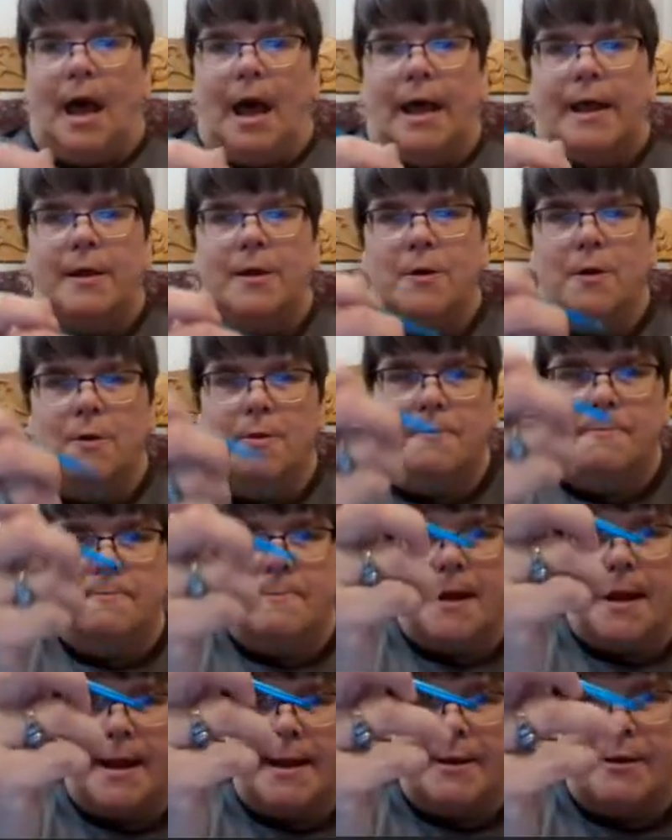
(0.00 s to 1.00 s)
I hold
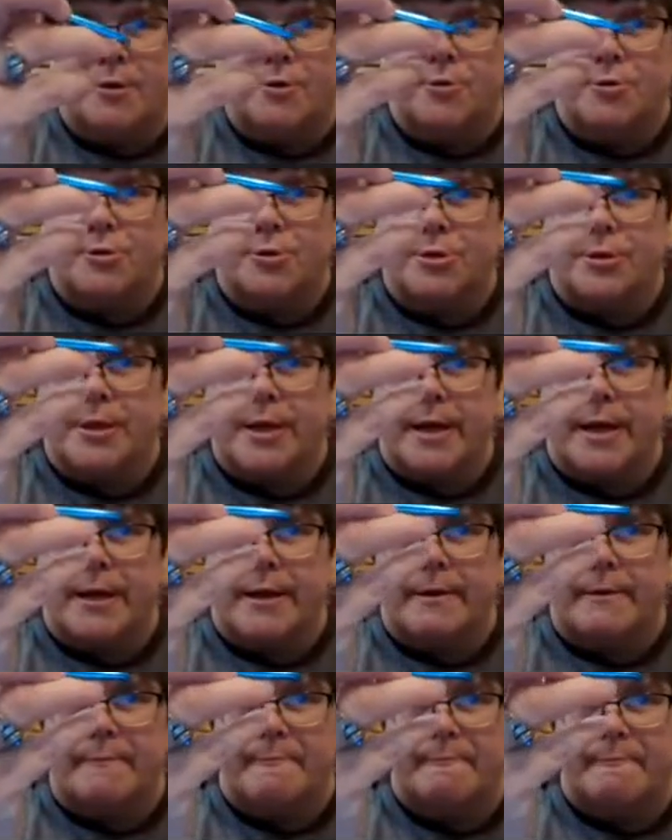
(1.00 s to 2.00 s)
my
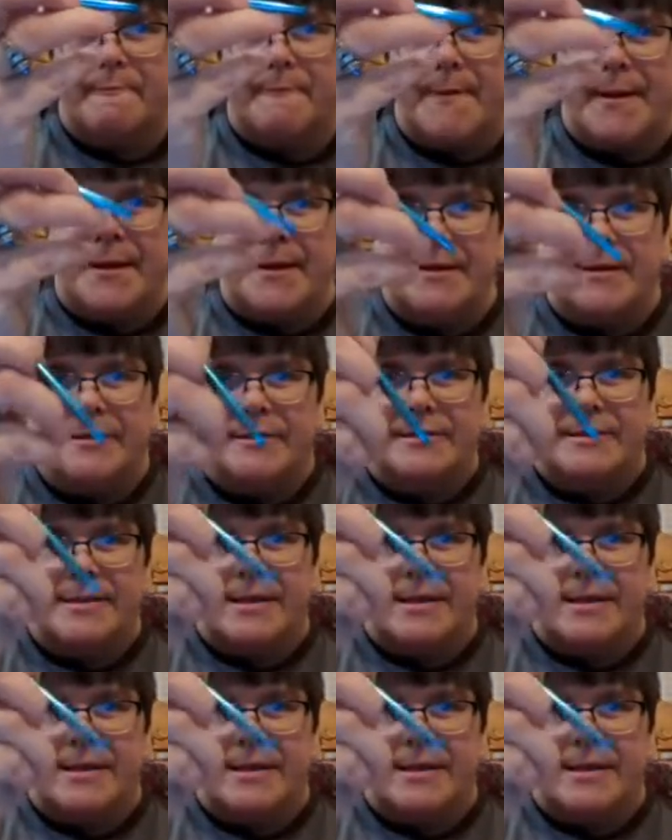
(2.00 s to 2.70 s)
crochet pins